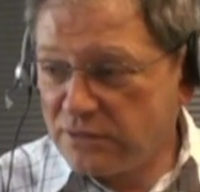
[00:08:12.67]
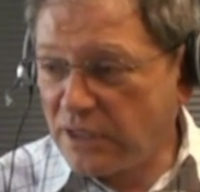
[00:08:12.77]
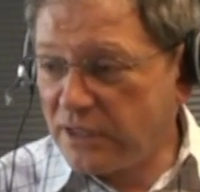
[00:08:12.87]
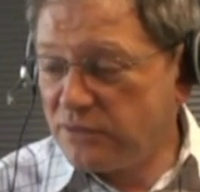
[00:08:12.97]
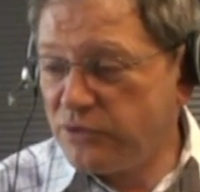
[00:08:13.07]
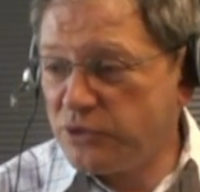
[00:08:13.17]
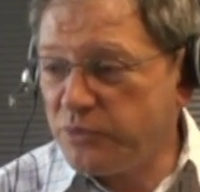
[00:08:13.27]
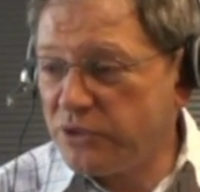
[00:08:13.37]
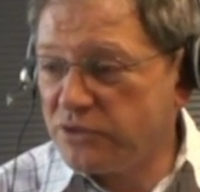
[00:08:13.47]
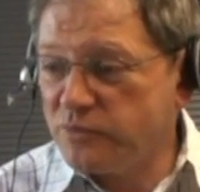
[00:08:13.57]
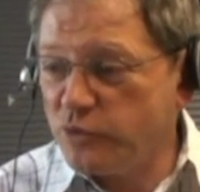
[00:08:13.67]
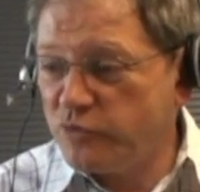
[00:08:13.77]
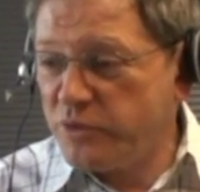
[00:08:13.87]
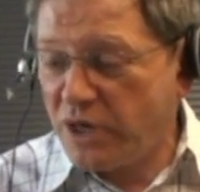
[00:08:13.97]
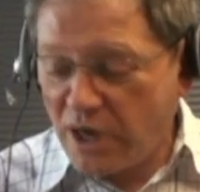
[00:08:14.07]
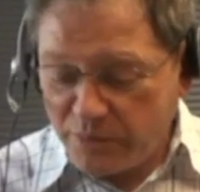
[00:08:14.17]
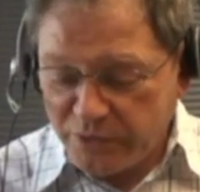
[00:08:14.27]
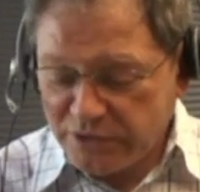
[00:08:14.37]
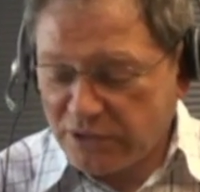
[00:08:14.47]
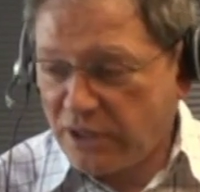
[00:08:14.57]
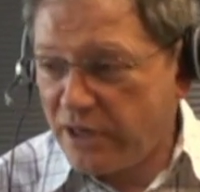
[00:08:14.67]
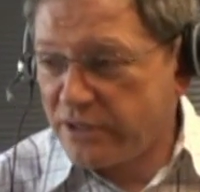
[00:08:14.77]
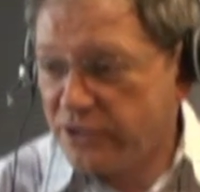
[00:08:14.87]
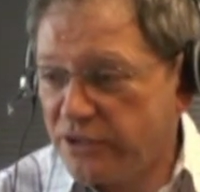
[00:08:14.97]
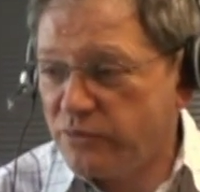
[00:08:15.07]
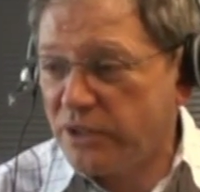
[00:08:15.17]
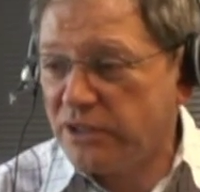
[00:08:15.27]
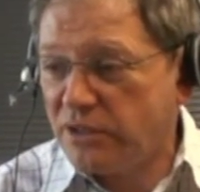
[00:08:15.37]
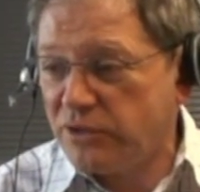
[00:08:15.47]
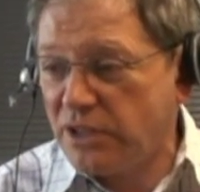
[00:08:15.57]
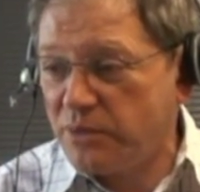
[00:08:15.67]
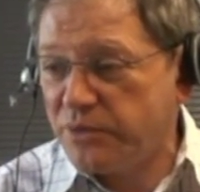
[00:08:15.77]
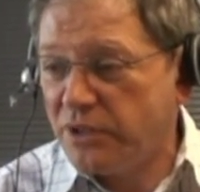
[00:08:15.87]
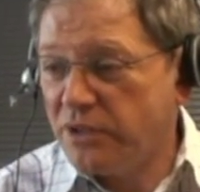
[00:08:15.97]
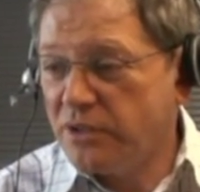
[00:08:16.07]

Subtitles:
which means move me up in the hierarchy, one level up,